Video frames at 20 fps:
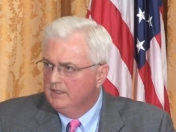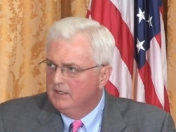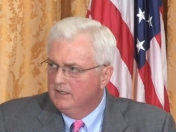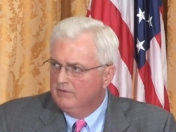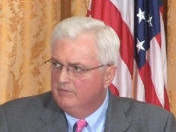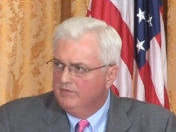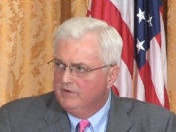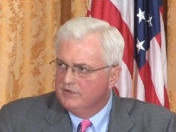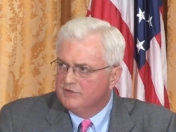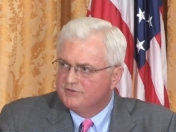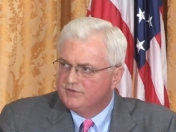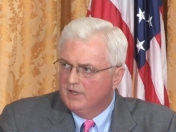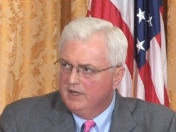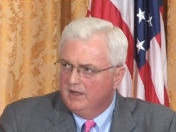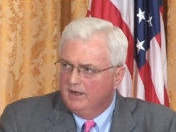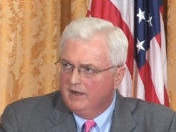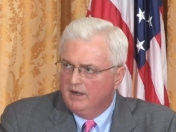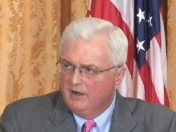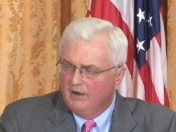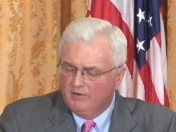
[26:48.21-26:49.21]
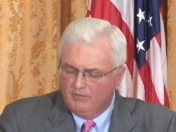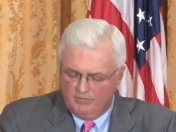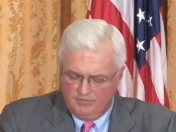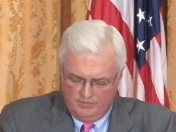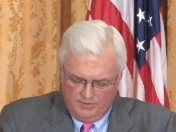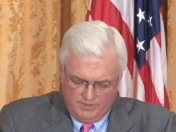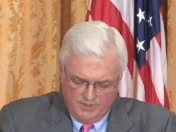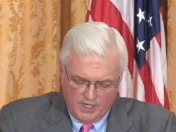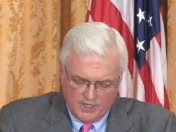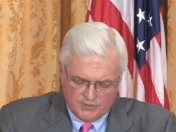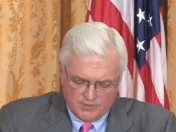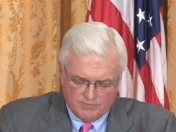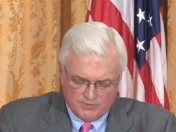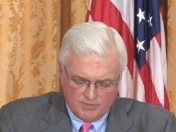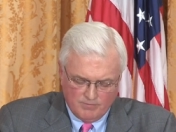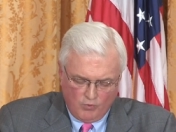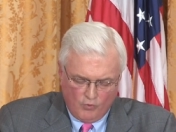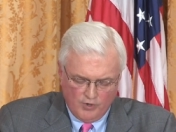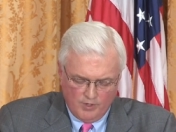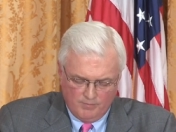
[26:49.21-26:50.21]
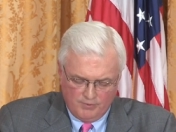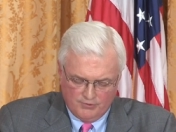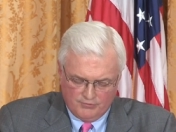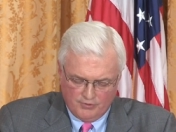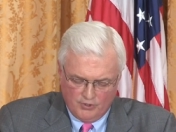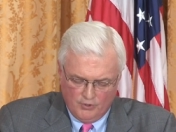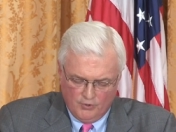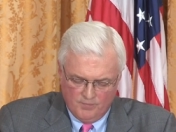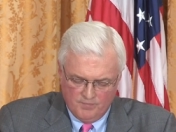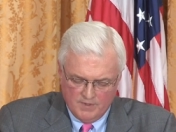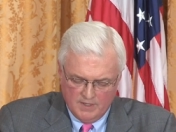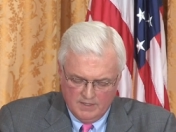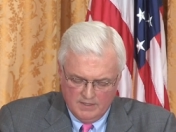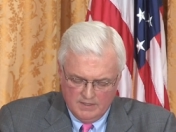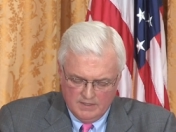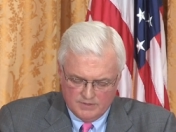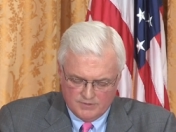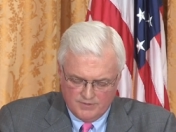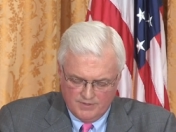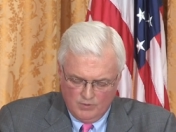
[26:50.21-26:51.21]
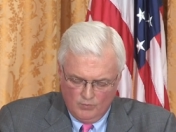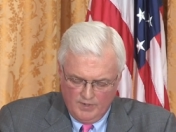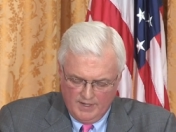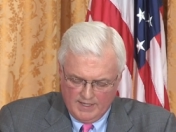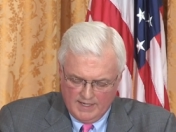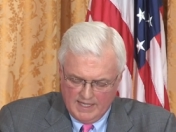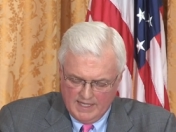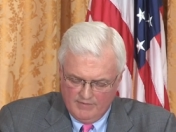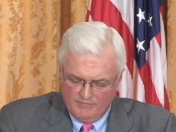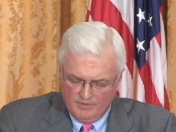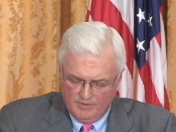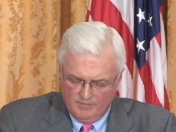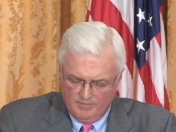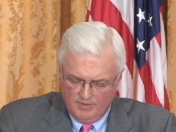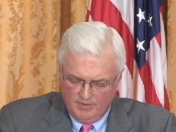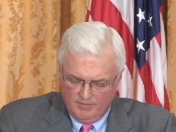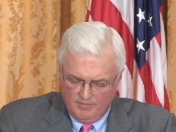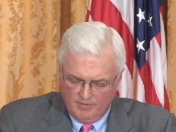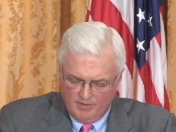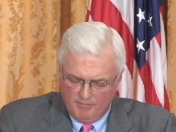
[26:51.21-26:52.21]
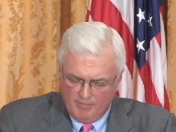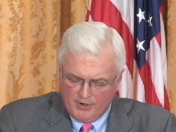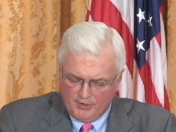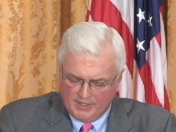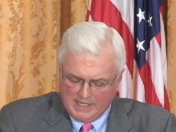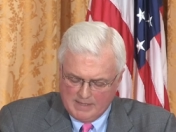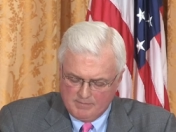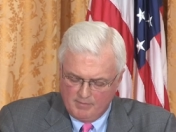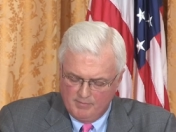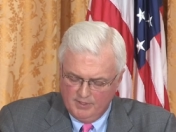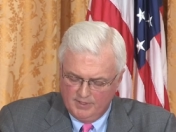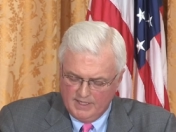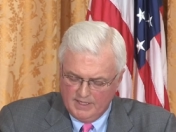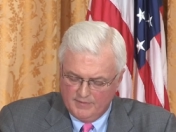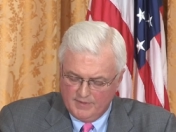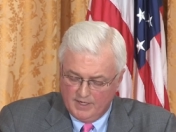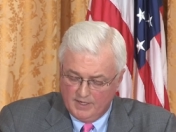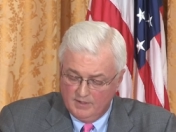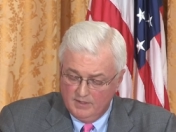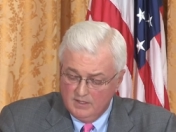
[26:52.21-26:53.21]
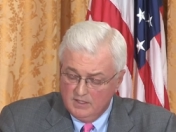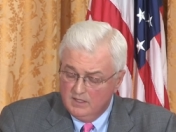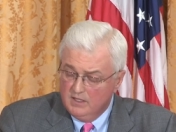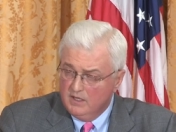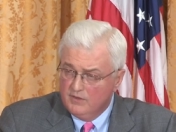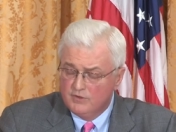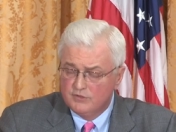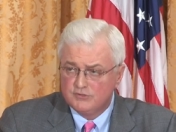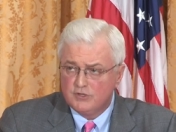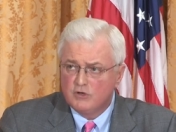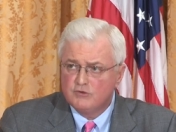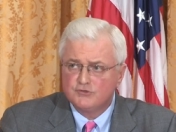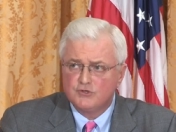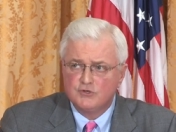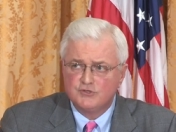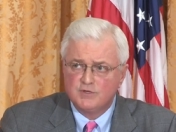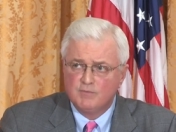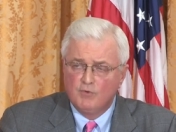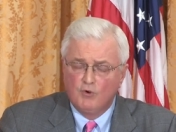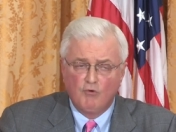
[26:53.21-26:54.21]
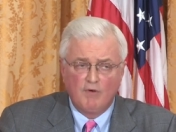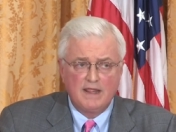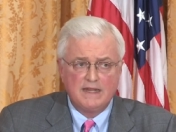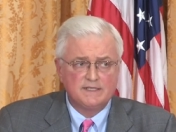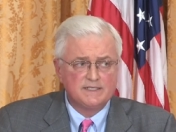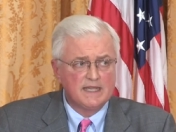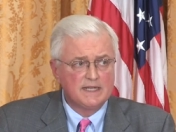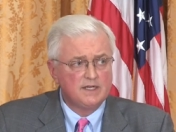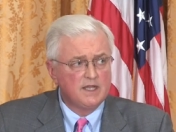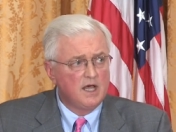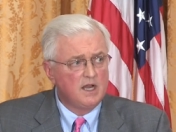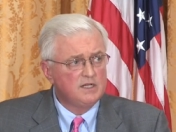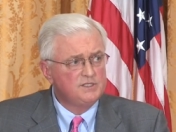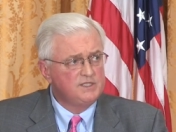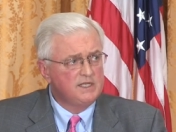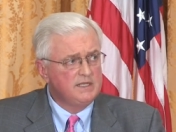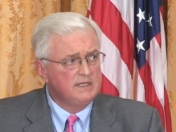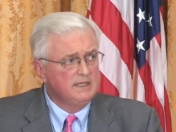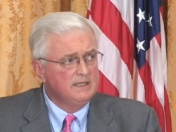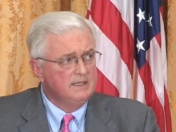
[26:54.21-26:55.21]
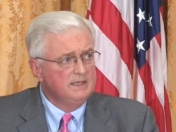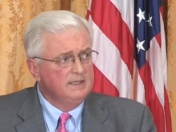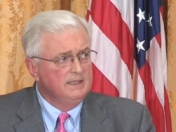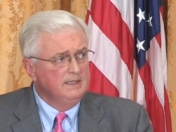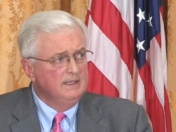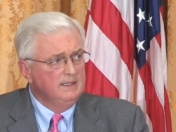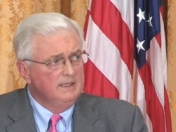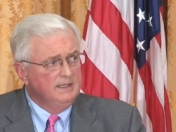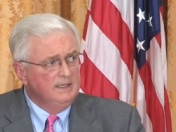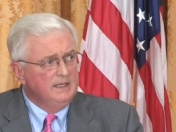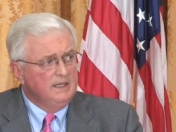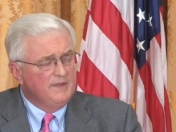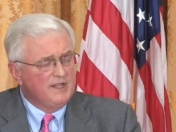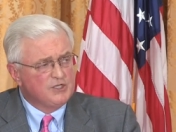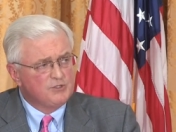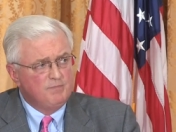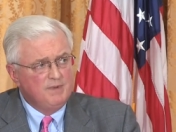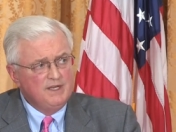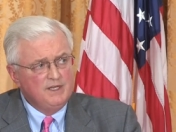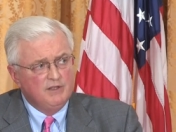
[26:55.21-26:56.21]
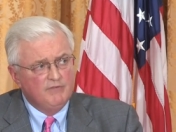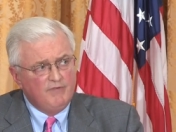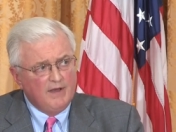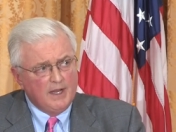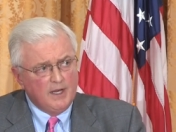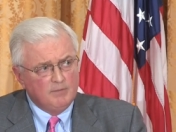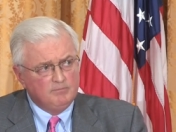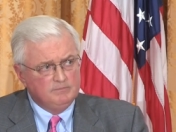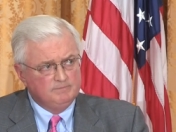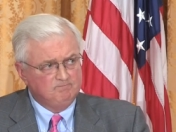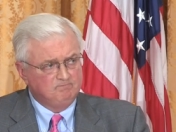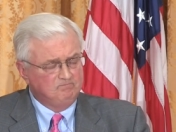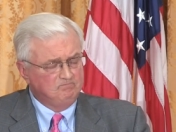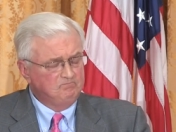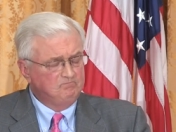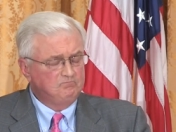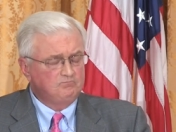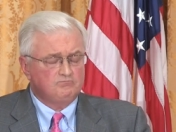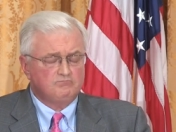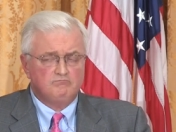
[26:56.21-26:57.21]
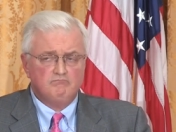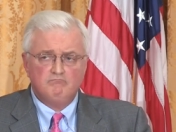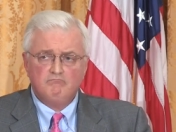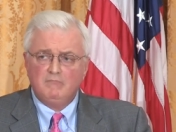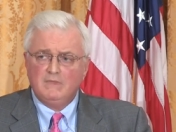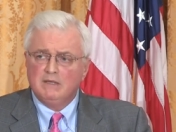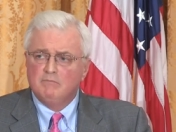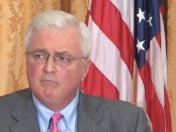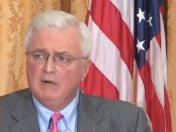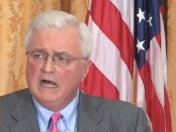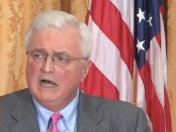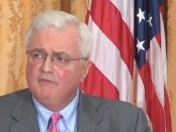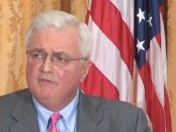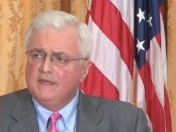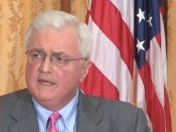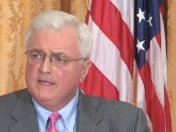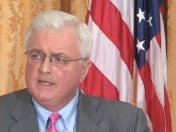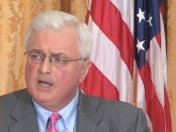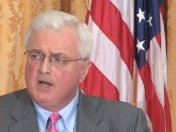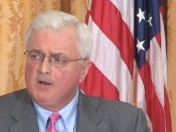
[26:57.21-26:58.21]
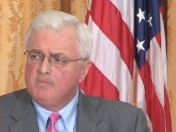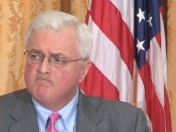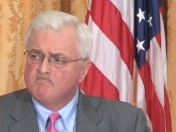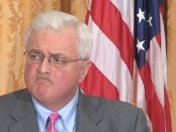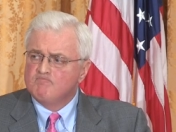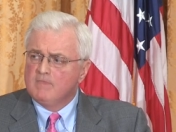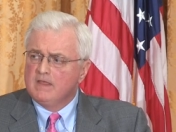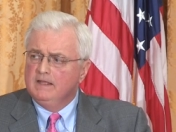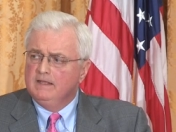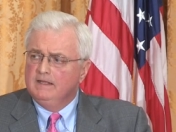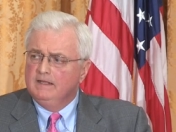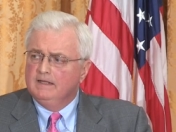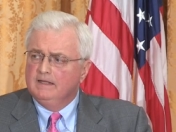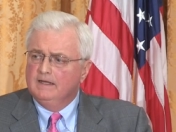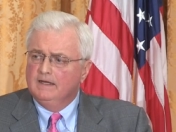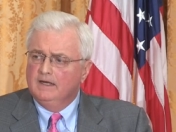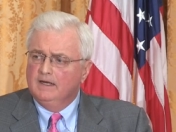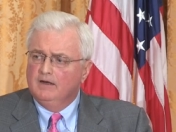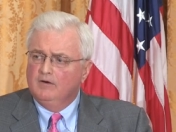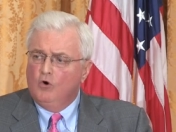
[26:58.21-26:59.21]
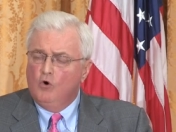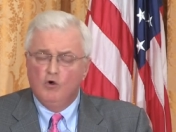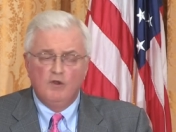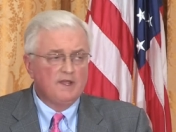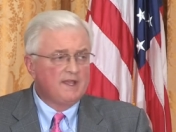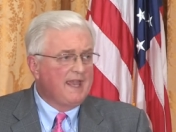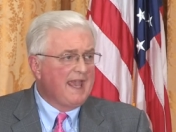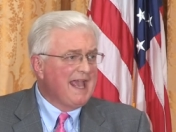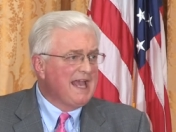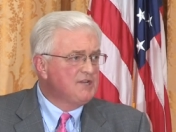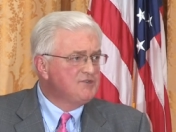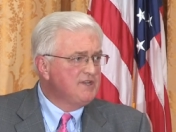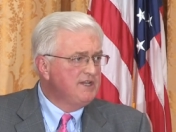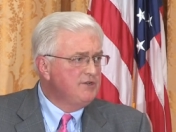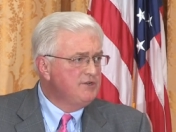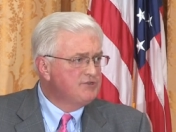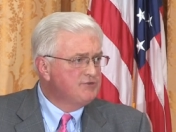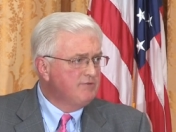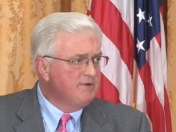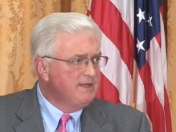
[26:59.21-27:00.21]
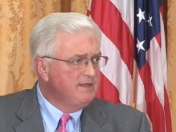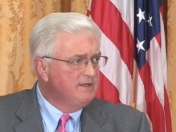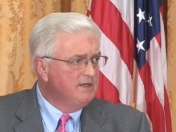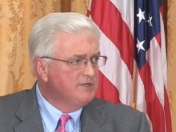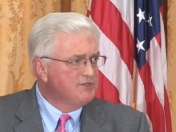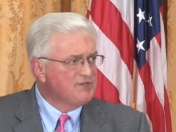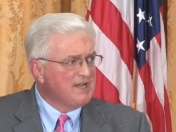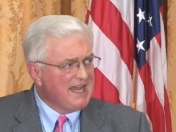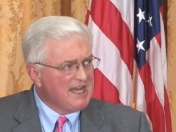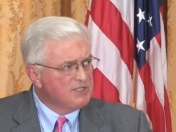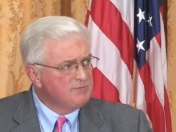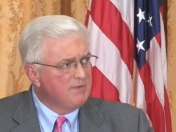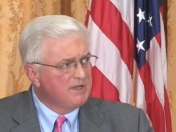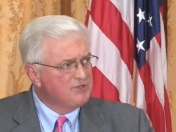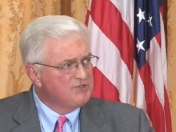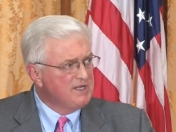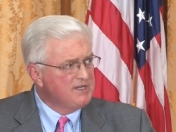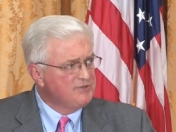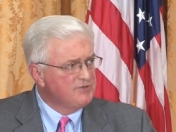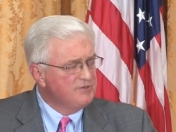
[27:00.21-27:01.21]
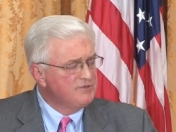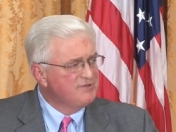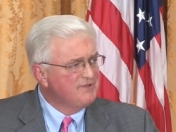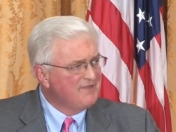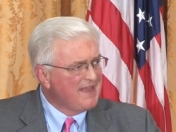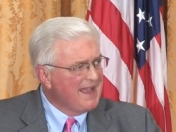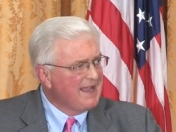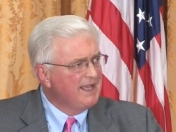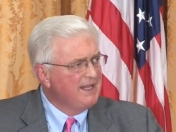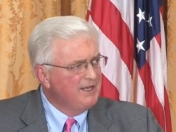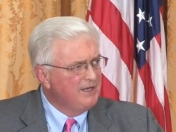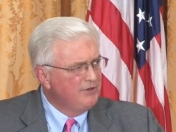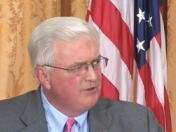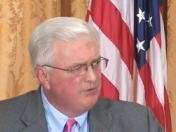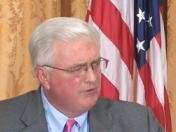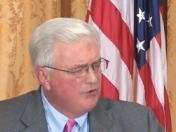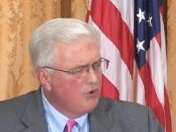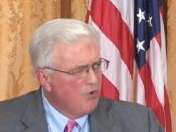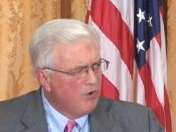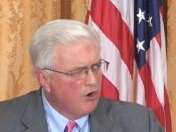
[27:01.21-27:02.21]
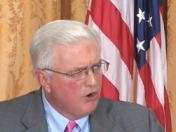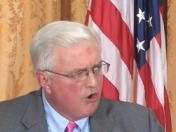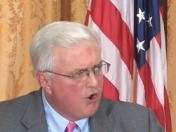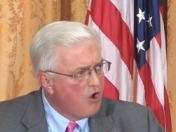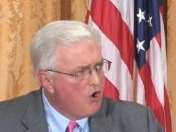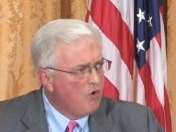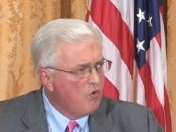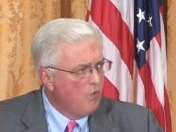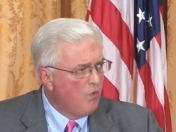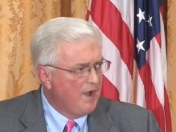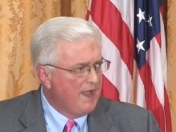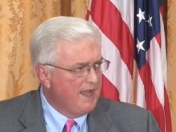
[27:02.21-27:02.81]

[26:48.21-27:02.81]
of us, uh, our Customs and Border Patrol so that we can have a, a, a, better capability there. There's also some great technology that's been developed by the um, uh, oil and gas industry, uh, seismic sensors, that can go a long